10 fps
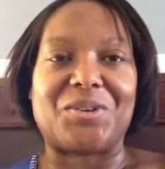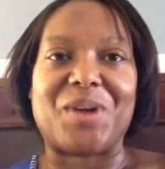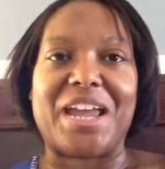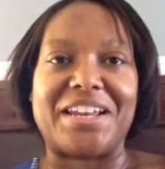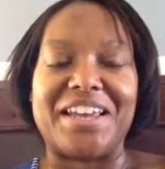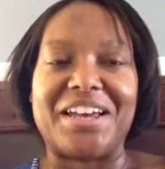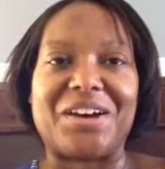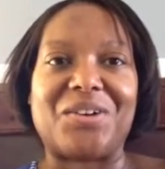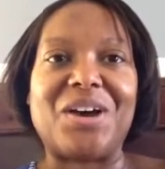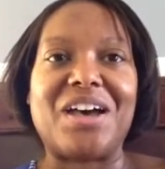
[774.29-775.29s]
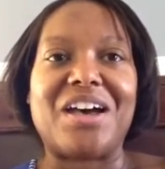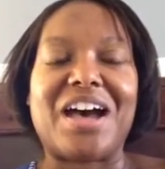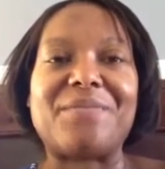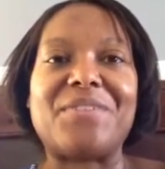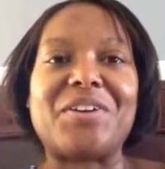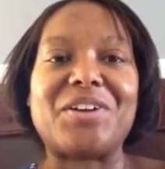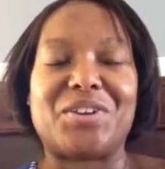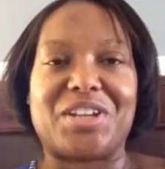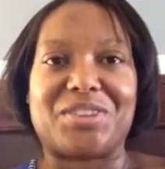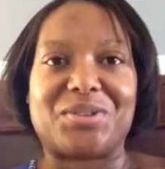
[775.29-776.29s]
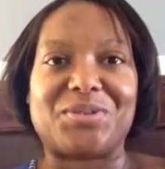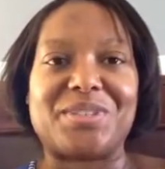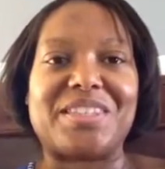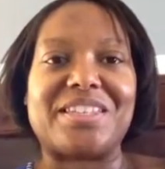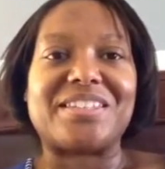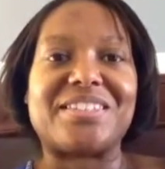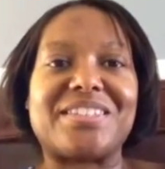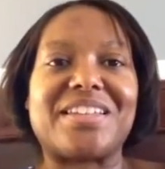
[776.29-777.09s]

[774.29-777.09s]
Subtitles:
right now I'm very good at those things.